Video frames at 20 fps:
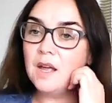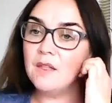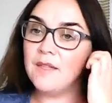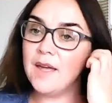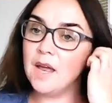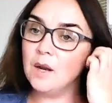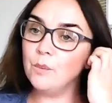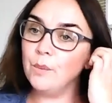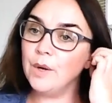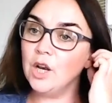
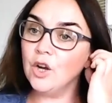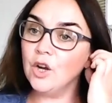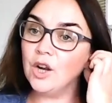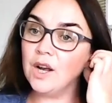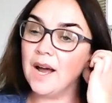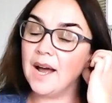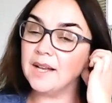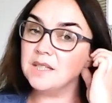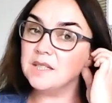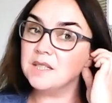Then we look
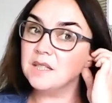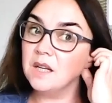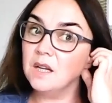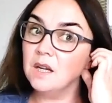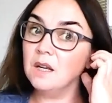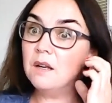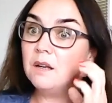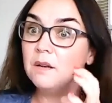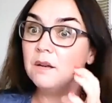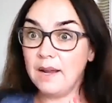at
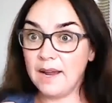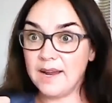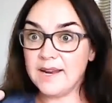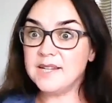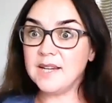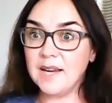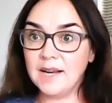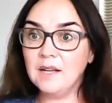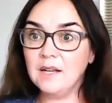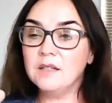
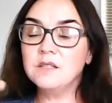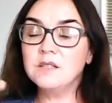eating.